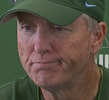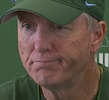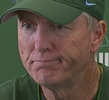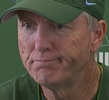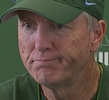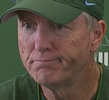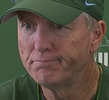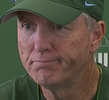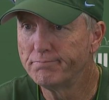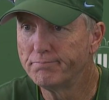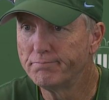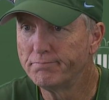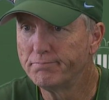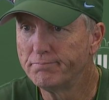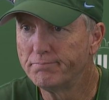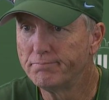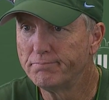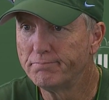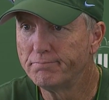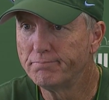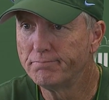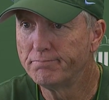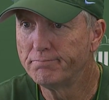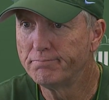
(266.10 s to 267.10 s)
Yeah, was
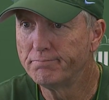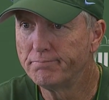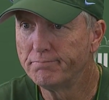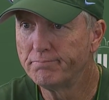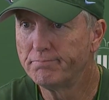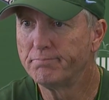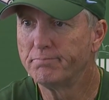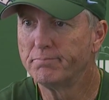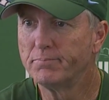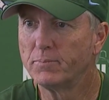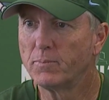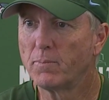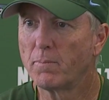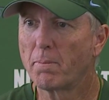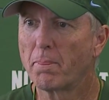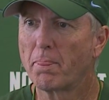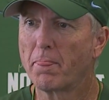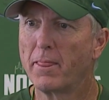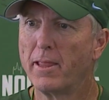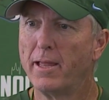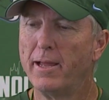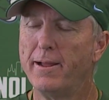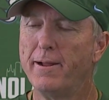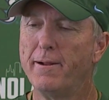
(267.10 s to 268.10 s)
a late addition
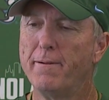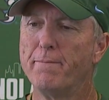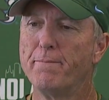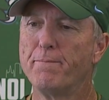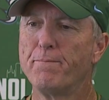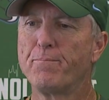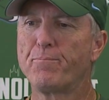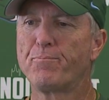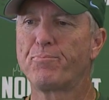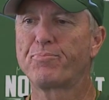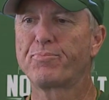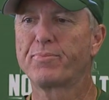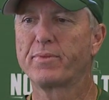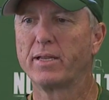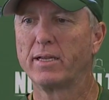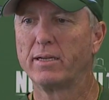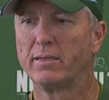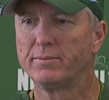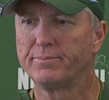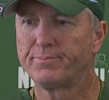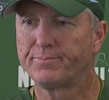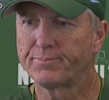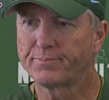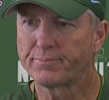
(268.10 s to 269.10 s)
to, to the
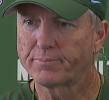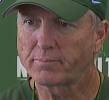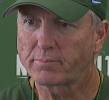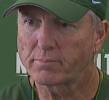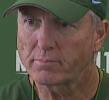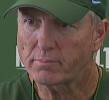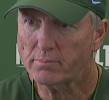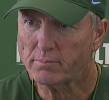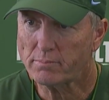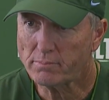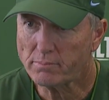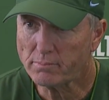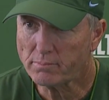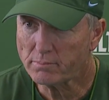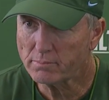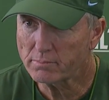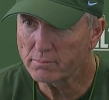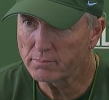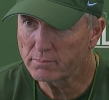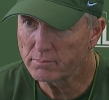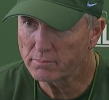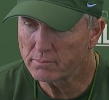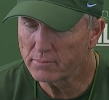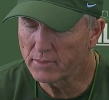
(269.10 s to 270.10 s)
team. How much is he?
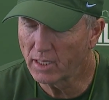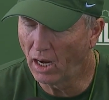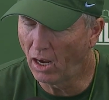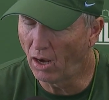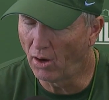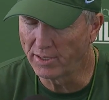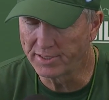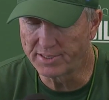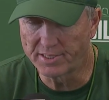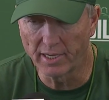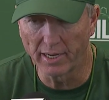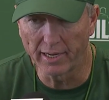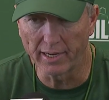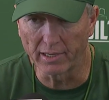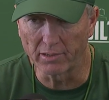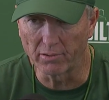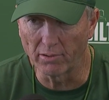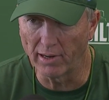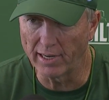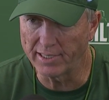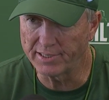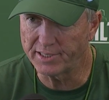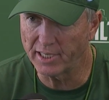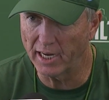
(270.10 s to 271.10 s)
Obviously oh, he's done a
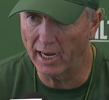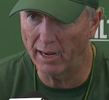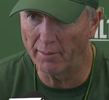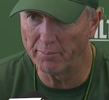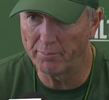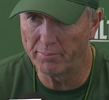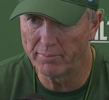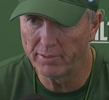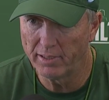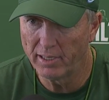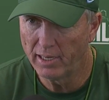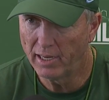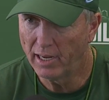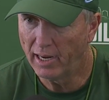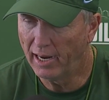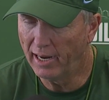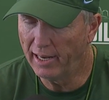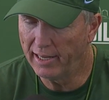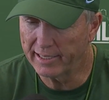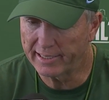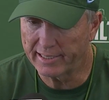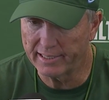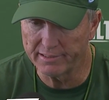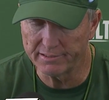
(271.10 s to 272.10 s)
great job. I
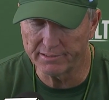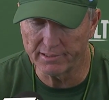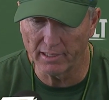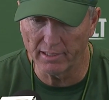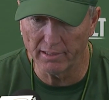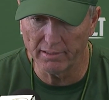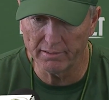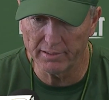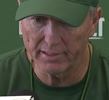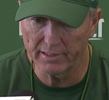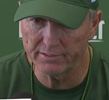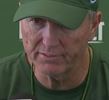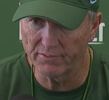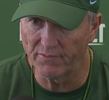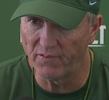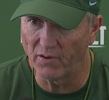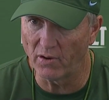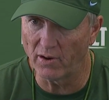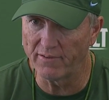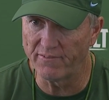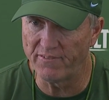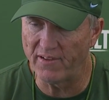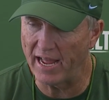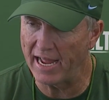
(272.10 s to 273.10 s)
think he's a, he's a
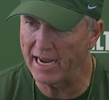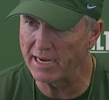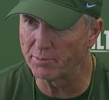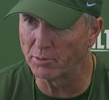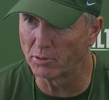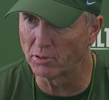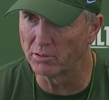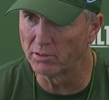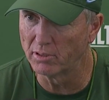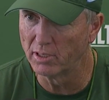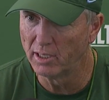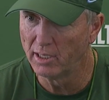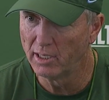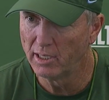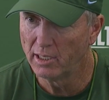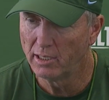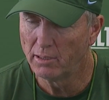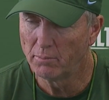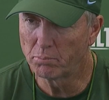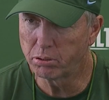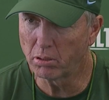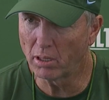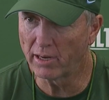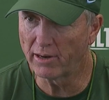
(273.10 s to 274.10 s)
very valuable
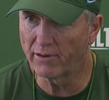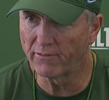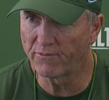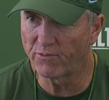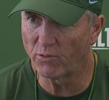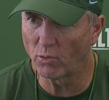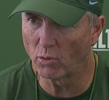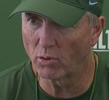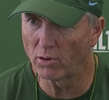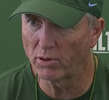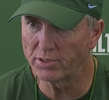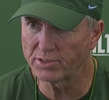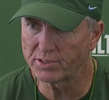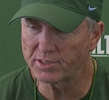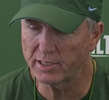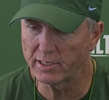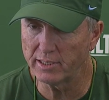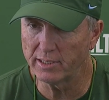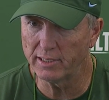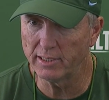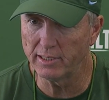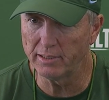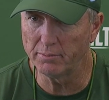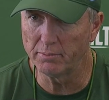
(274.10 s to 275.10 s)
player for us.
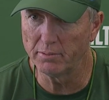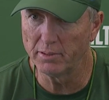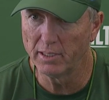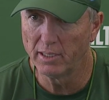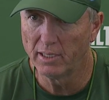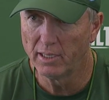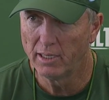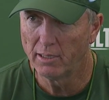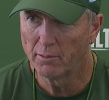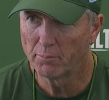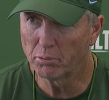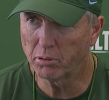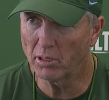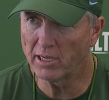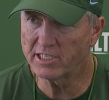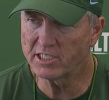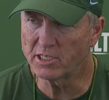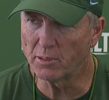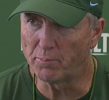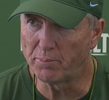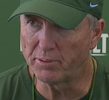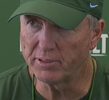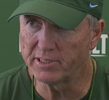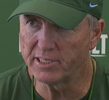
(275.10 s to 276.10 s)
He plays
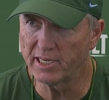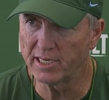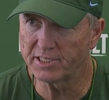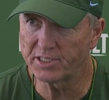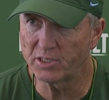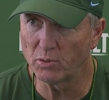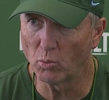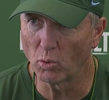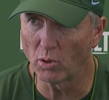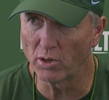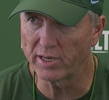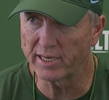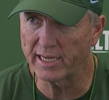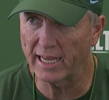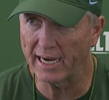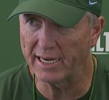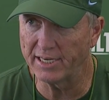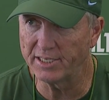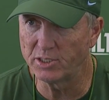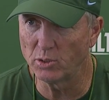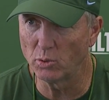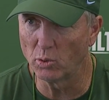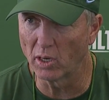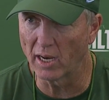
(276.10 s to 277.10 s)
a position where you got to
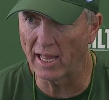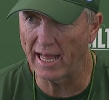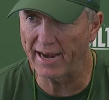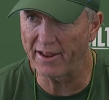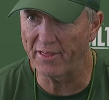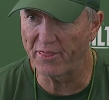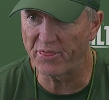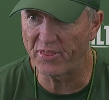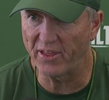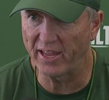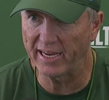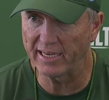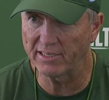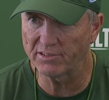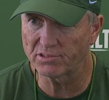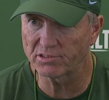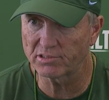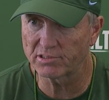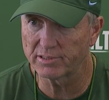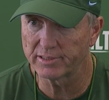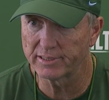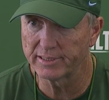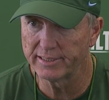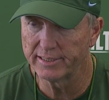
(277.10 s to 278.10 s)
do a lot of things.